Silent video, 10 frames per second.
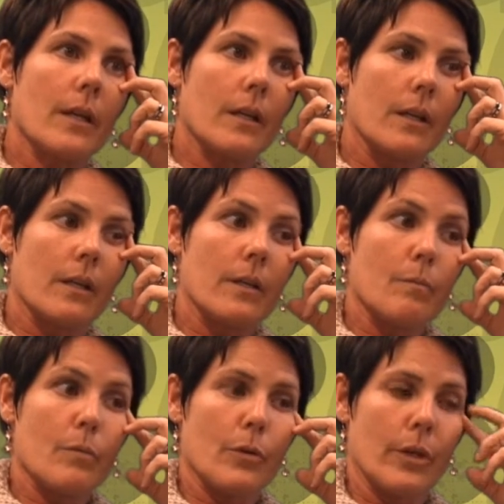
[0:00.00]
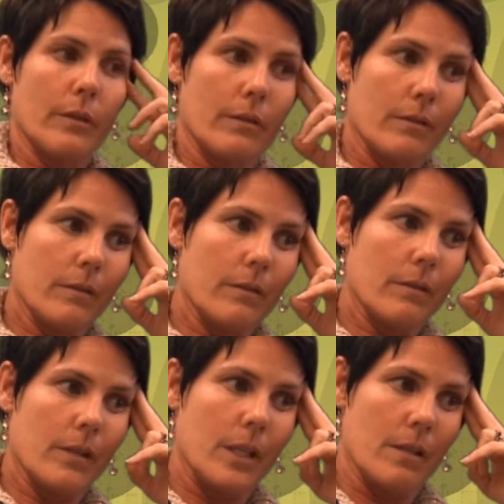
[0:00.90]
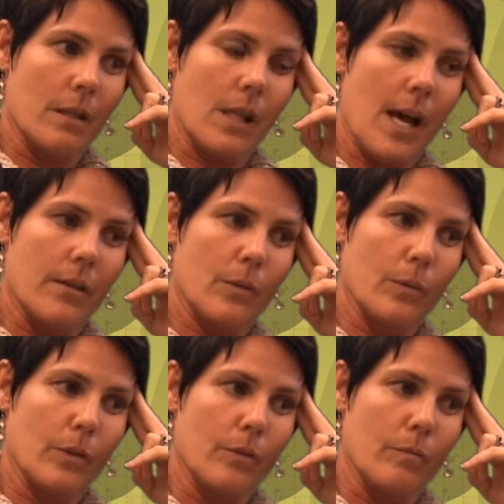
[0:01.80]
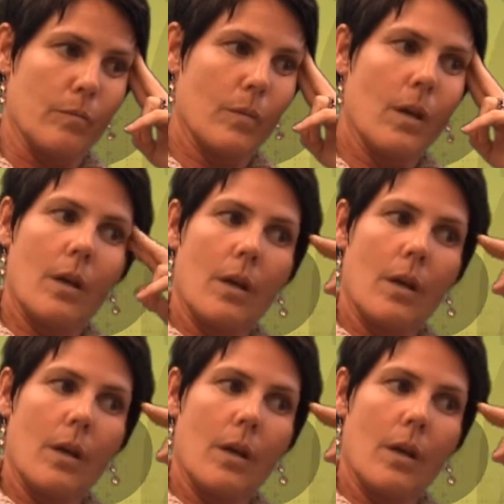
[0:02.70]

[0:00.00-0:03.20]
that are important in the classroom,